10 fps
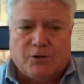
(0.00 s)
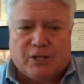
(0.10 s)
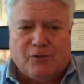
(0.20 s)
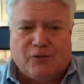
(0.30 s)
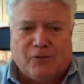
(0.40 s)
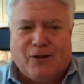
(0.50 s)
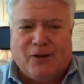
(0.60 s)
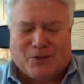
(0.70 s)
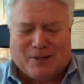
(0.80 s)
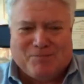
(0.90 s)
yourself
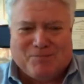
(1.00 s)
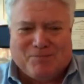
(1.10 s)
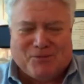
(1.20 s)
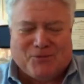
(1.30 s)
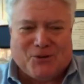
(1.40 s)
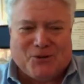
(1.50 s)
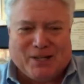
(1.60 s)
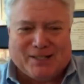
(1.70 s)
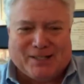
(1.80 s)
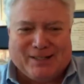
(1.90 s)
out before
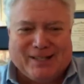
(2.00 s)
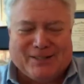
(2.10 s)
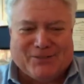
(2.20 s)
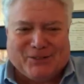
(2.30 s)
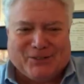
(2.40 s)
you get to the end of